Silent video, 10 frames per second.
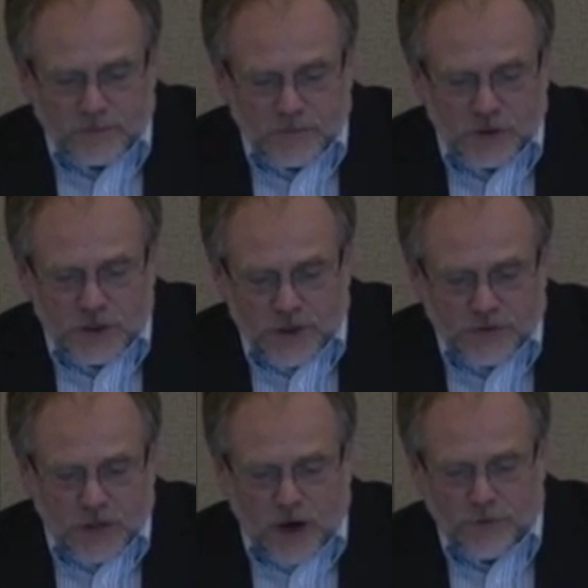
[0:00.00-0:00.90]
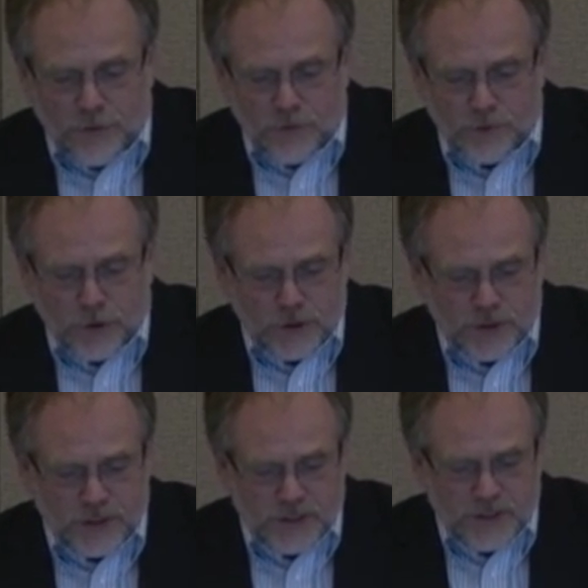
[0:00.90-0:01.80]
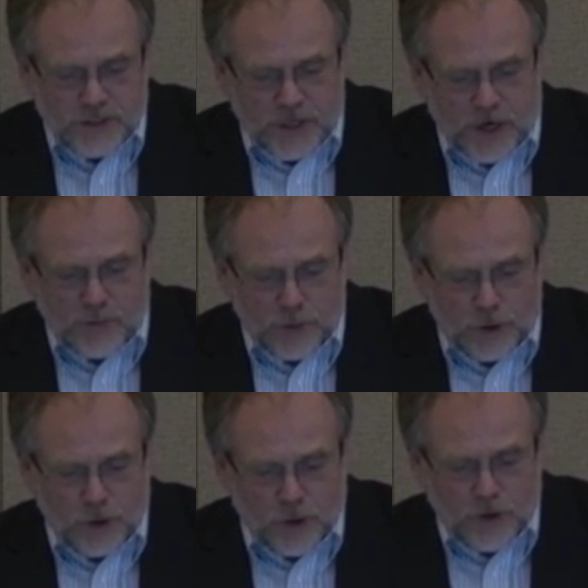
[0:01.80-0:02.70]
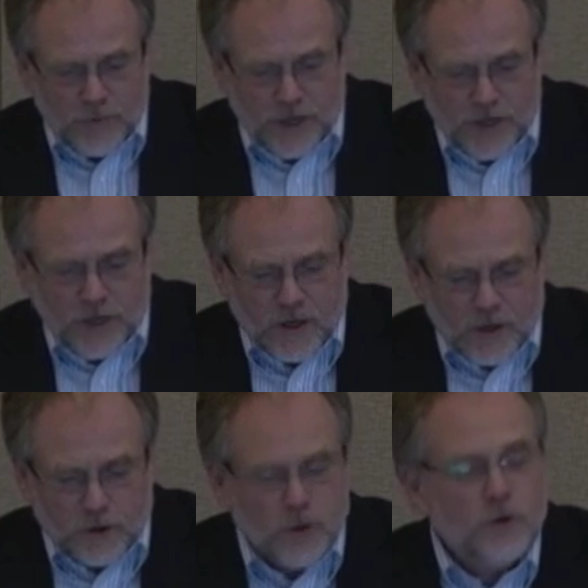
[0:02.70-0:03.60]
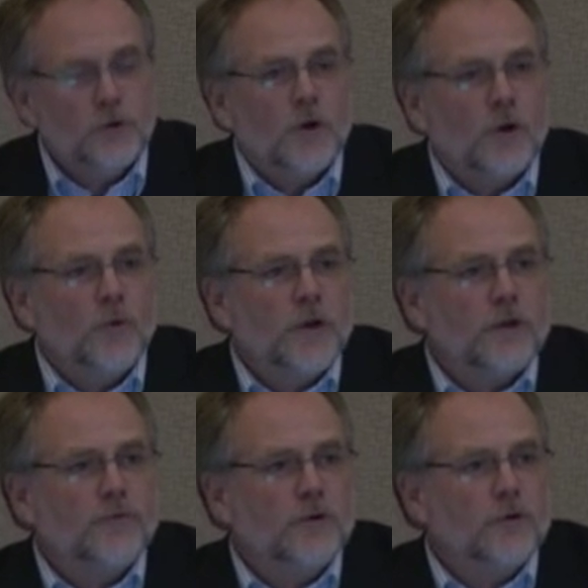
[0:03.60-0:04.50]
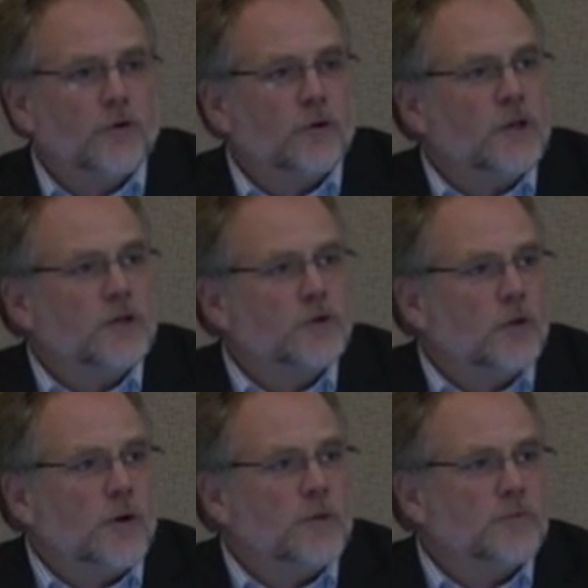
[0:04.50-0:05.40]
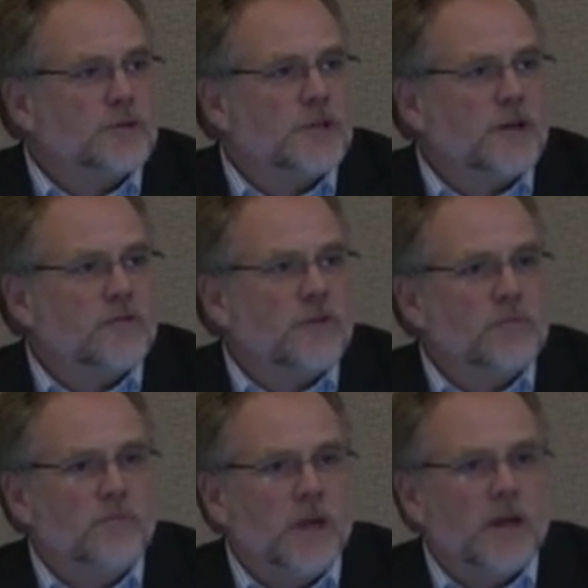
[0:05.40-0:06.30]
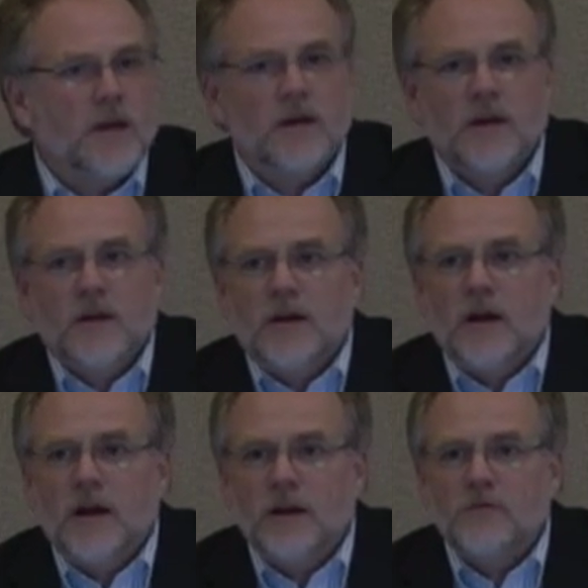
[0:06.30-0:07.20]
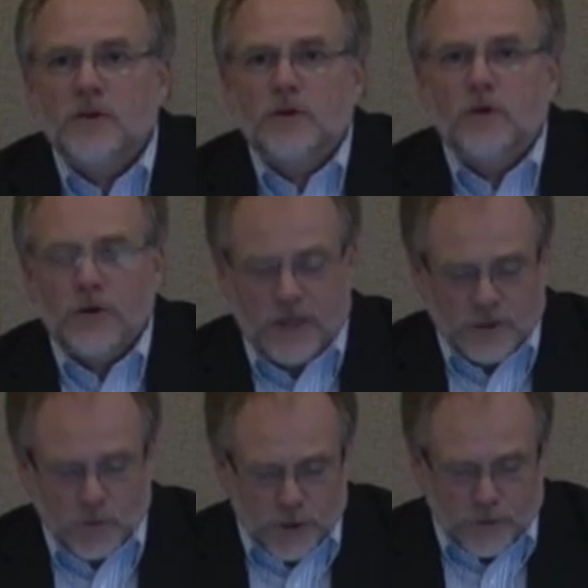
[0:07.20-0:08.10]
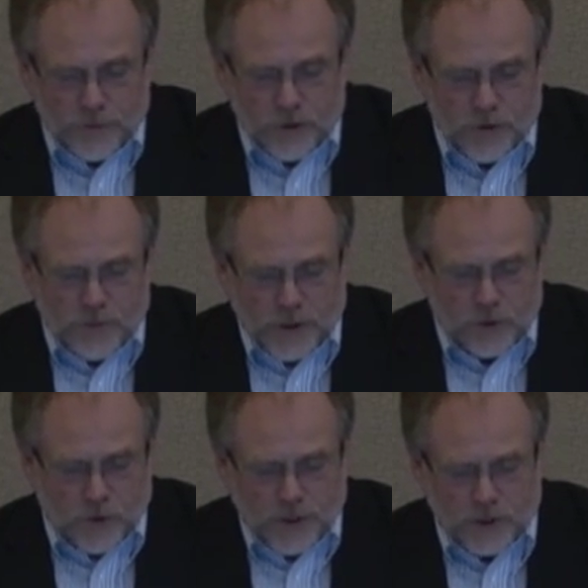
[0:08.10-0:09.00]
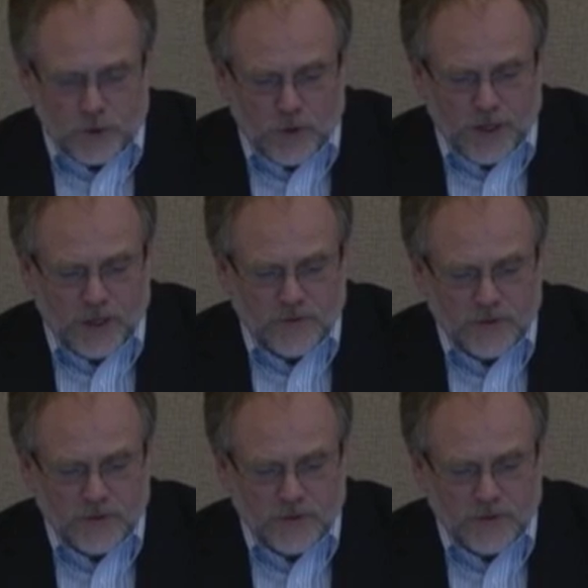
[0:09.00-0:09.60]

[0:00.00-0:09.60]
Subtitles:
shift our food purchases and our procurement to real food, or at least 20% of it being inventoried as real food by 2020.